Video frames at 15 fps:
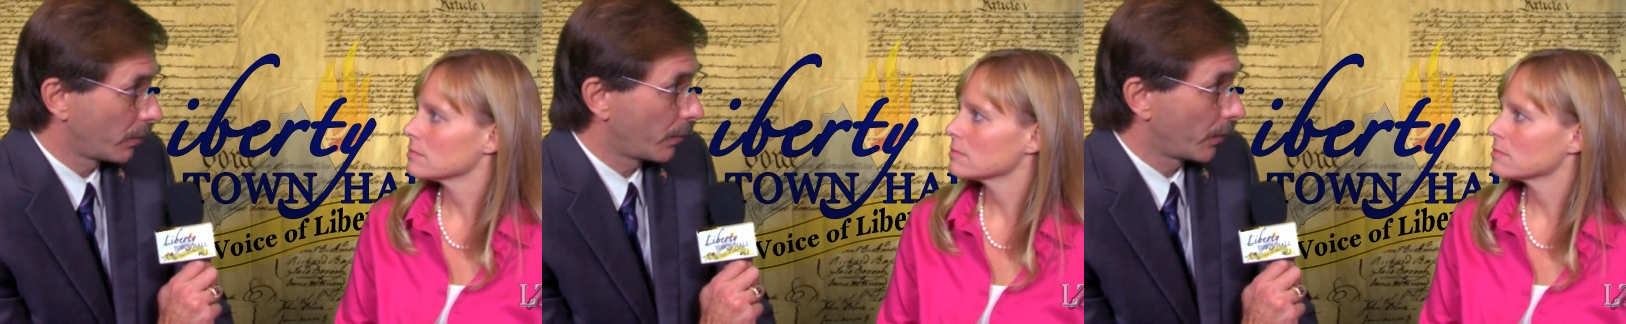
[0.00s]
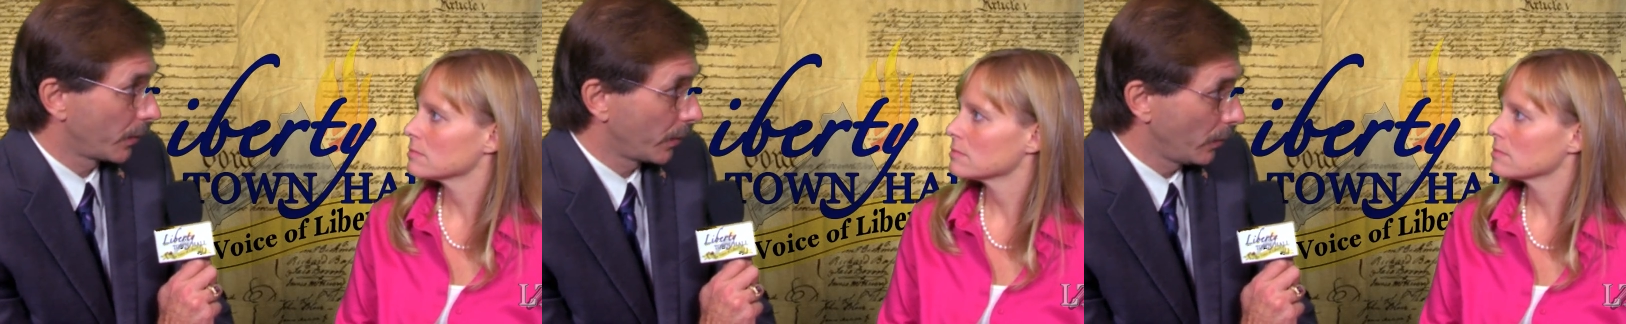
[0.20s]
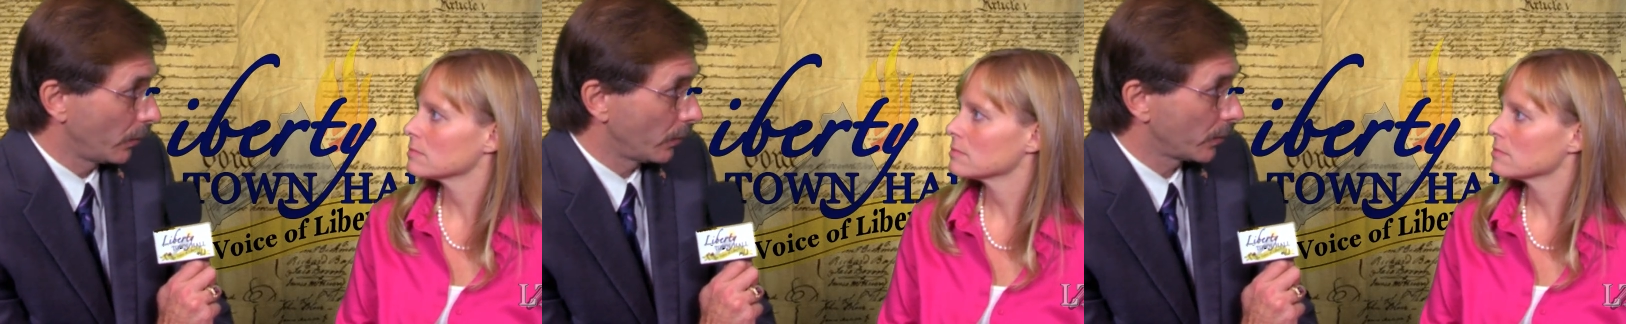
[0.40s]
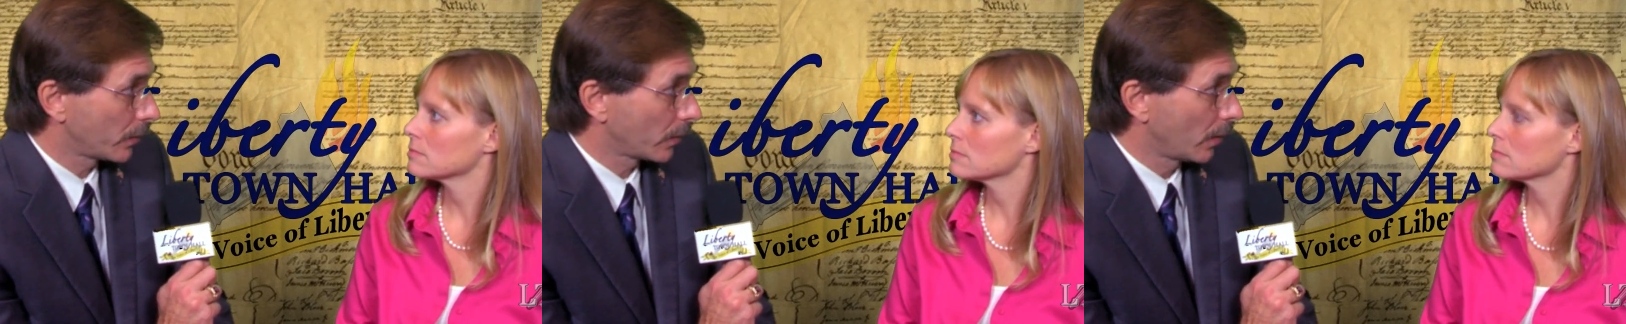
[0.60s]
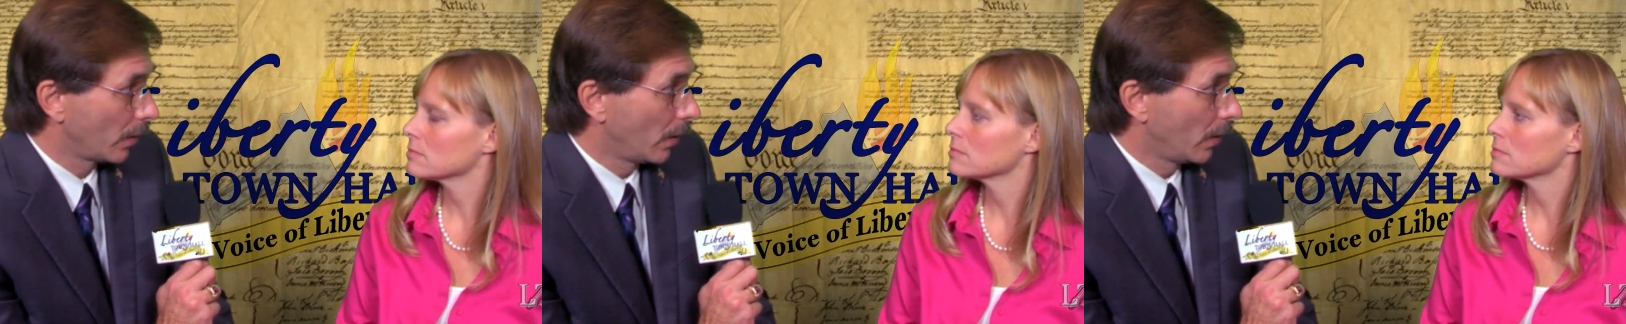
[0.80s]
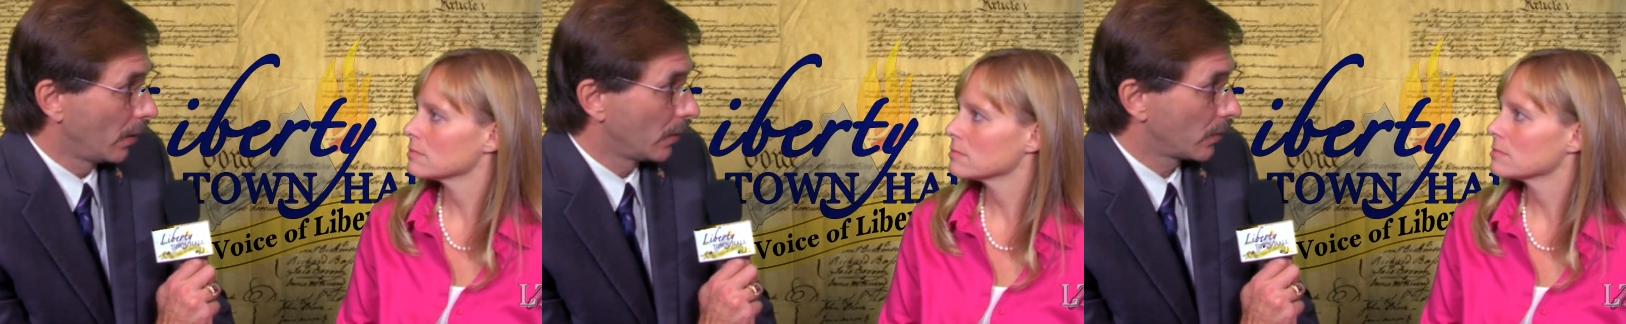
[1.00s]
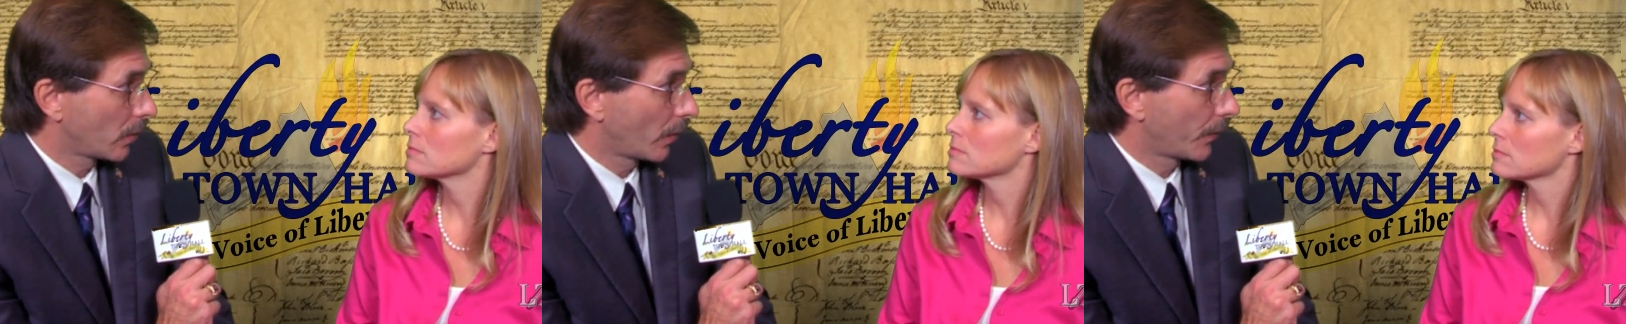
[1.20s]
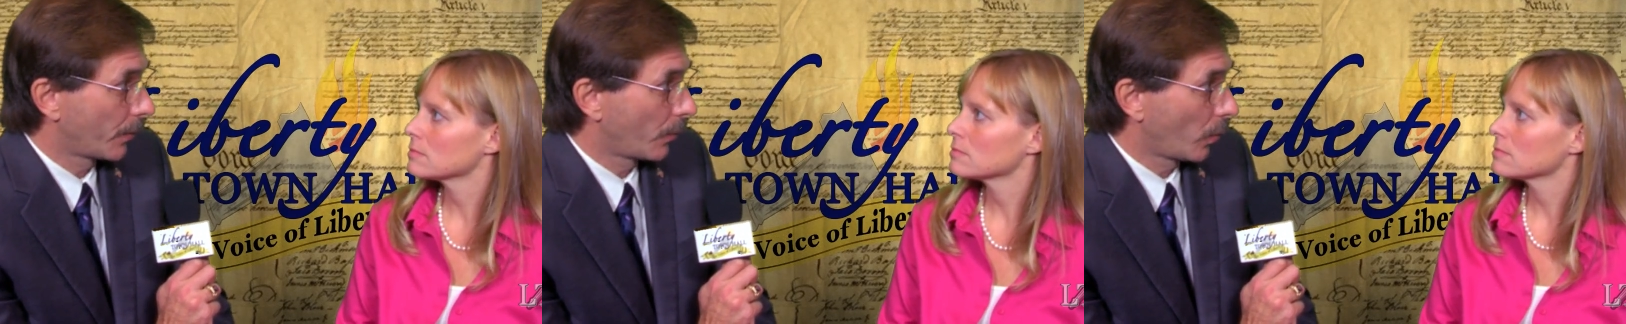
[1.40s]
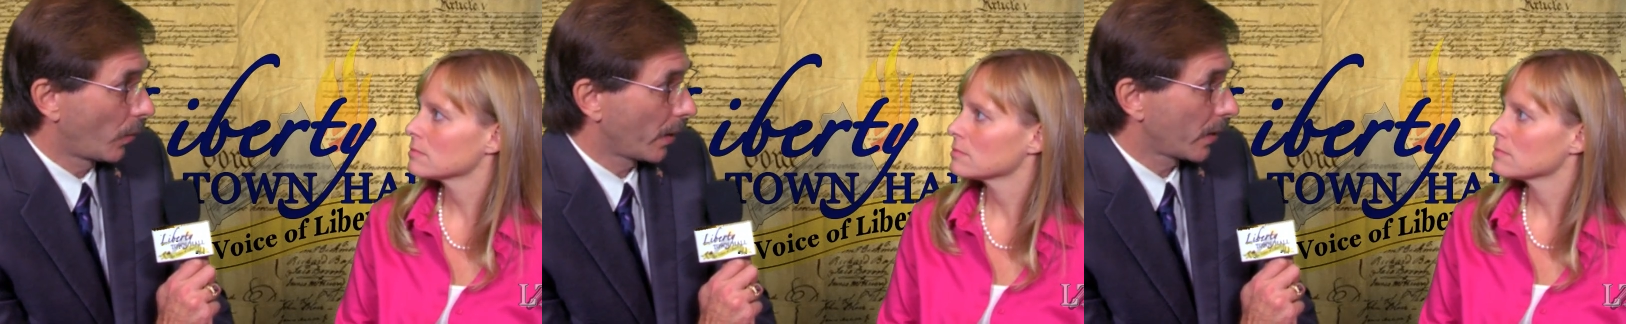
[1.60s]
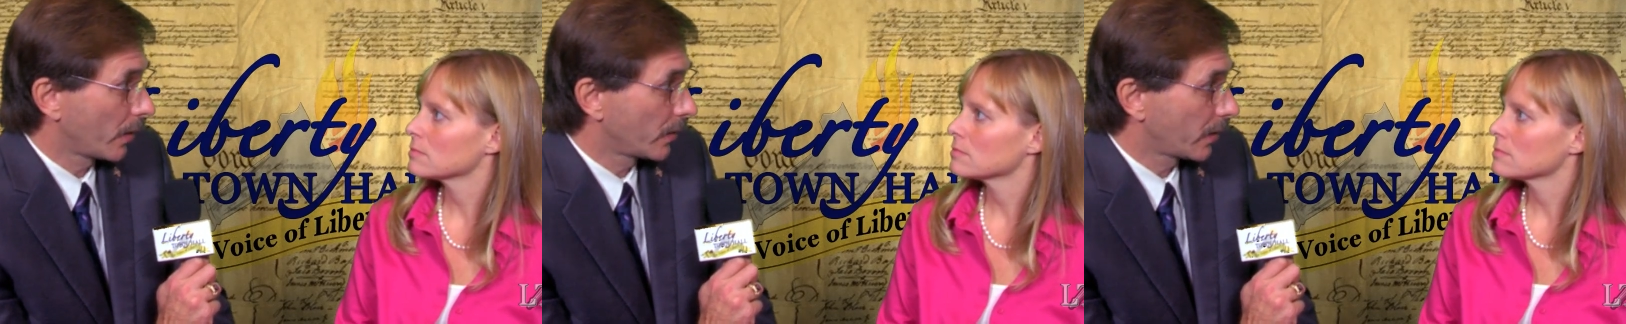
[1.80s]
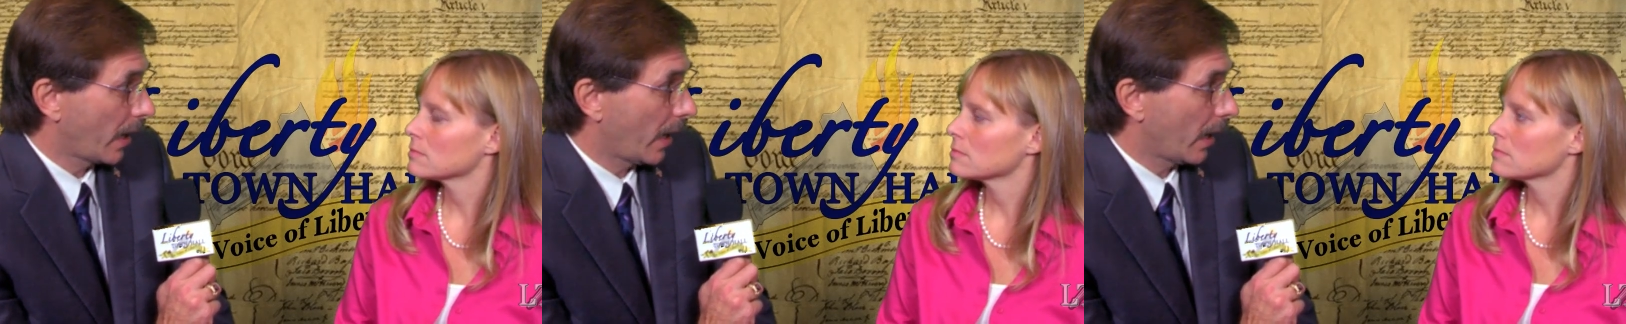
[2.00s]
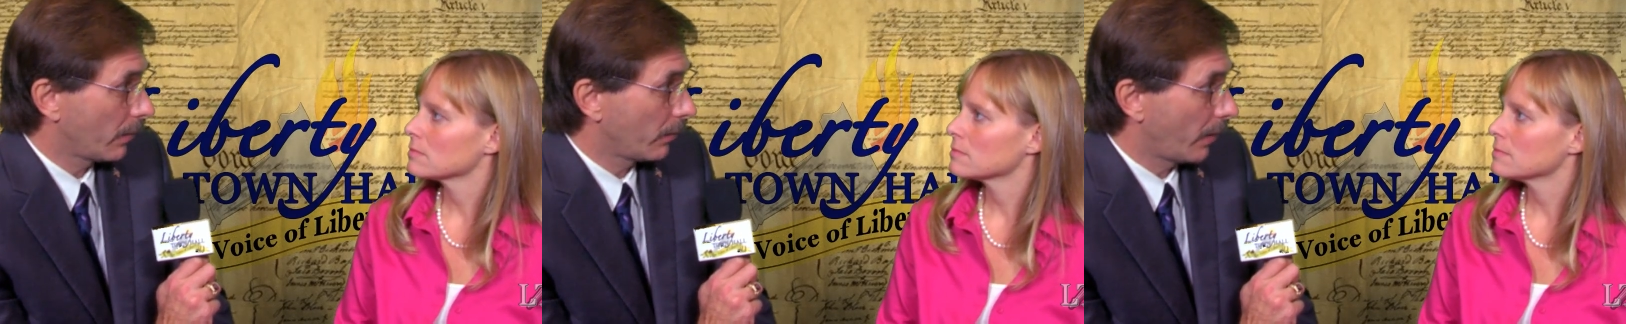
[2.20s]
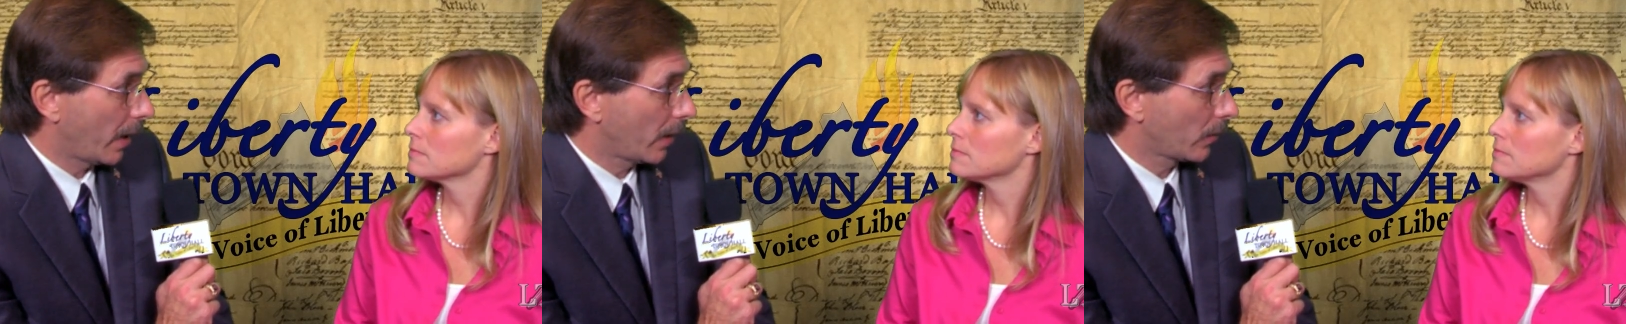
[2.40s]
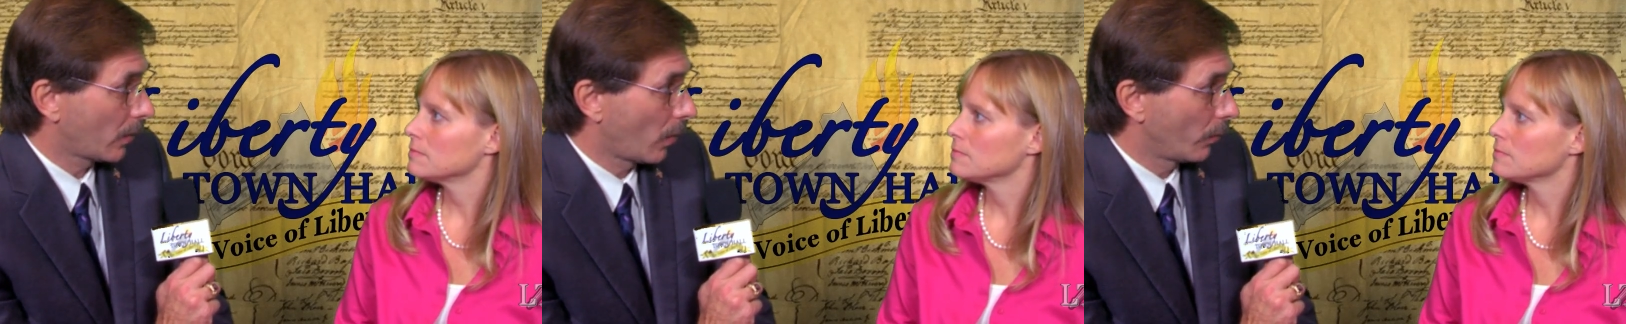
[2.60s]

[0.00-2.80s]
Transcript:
Speaker 1: produce. So if the workers can't make their